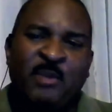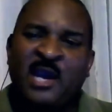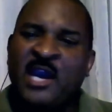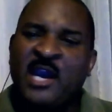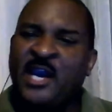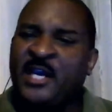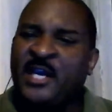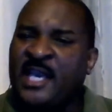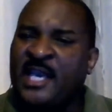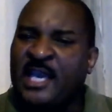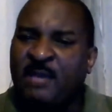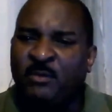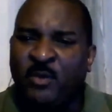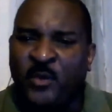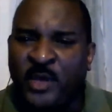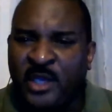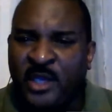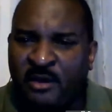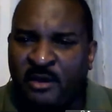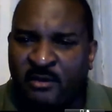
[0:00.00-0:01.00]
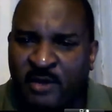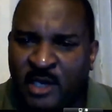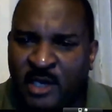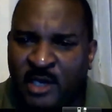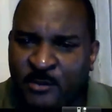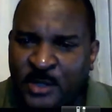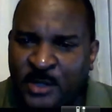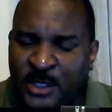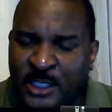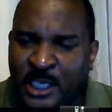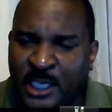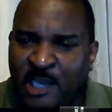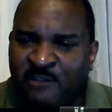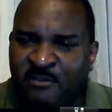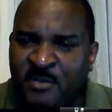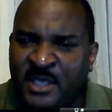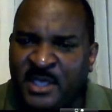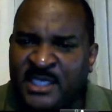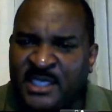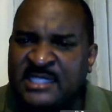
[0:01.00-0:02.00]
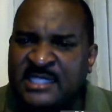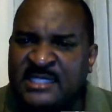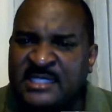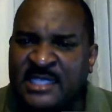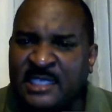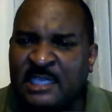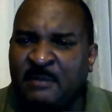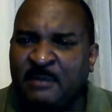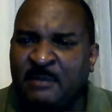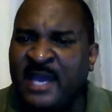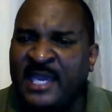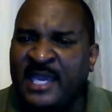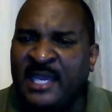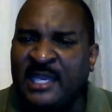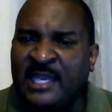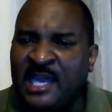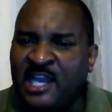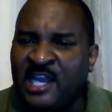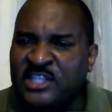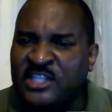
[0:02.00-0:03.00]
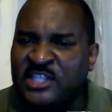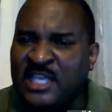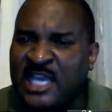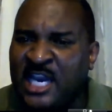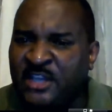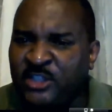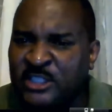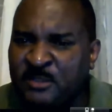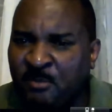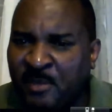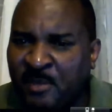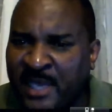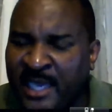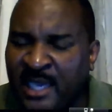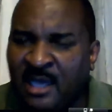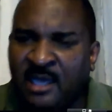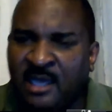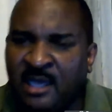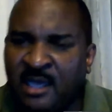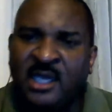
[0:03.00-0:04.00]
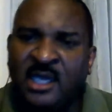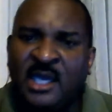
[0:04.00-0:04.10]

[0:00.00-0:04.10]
paradigm where the government is still by and large the largest player,